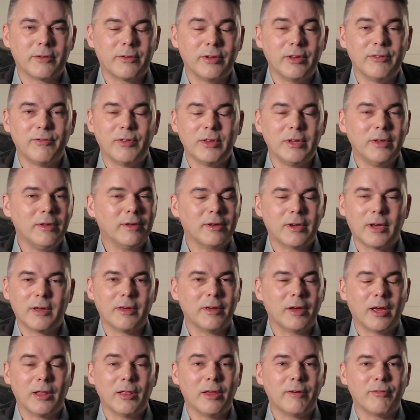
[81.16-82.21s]
TV,
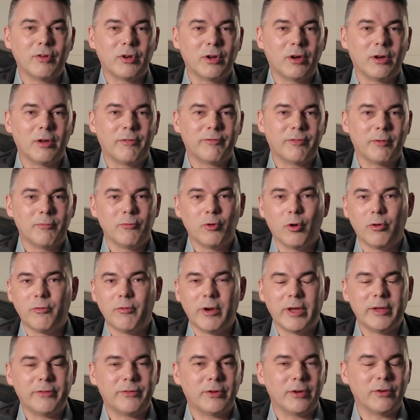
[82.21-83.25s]
I love it all, from road
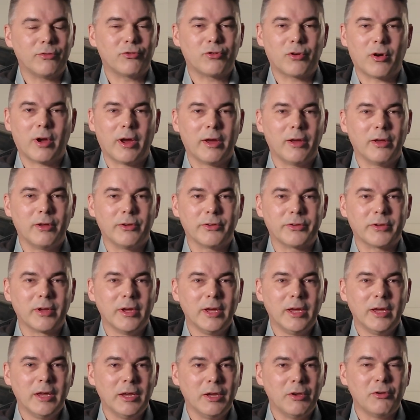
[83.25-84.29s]
racing, trials,
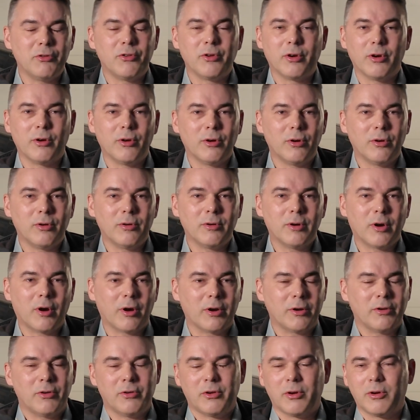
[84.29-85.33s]
enduro,
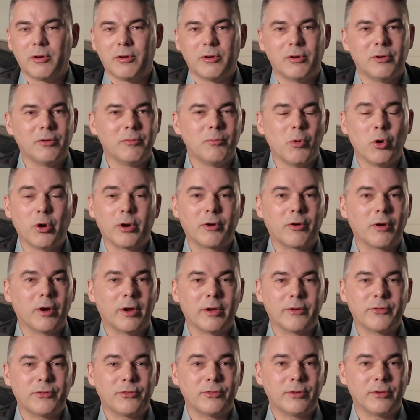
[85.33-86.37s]
hard enduro,
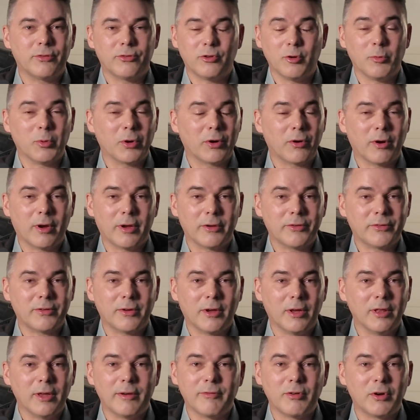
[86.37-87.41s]
motocross, supercross,
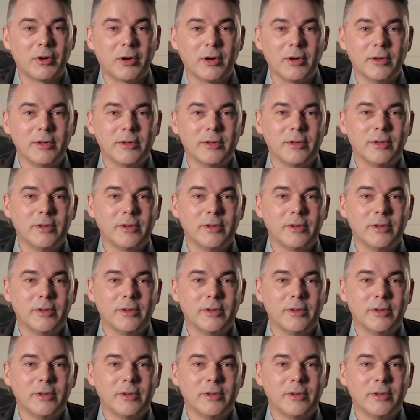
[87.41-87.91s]
I love it all.